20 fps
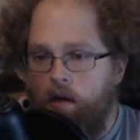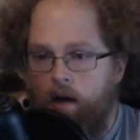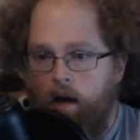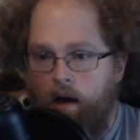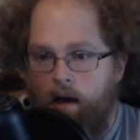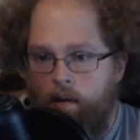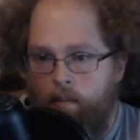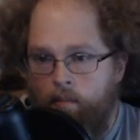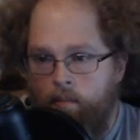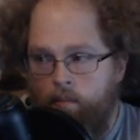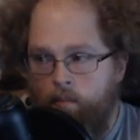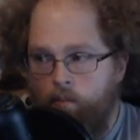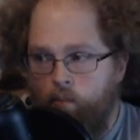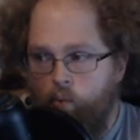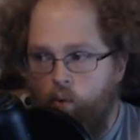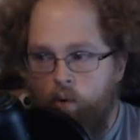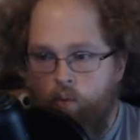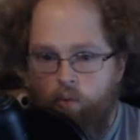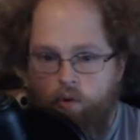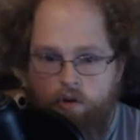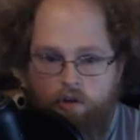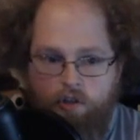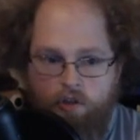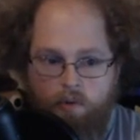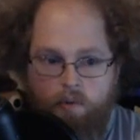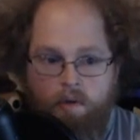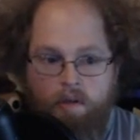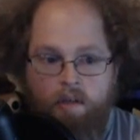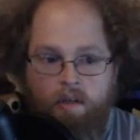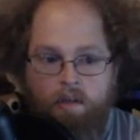When we're
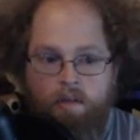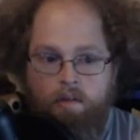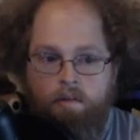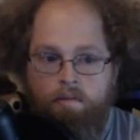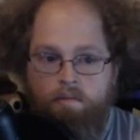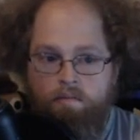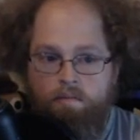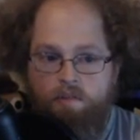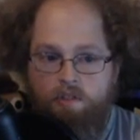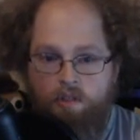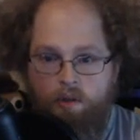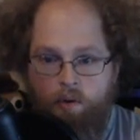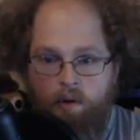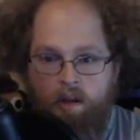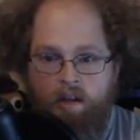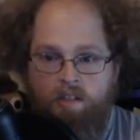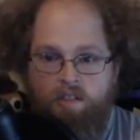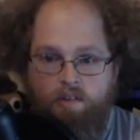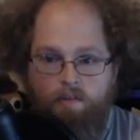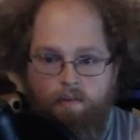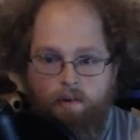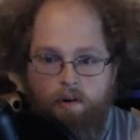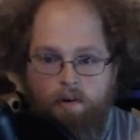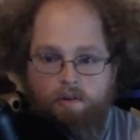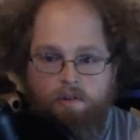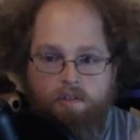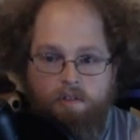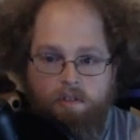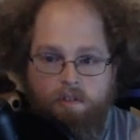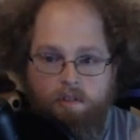doing stone hands
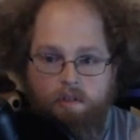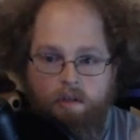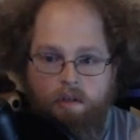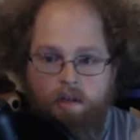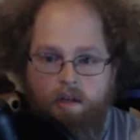first,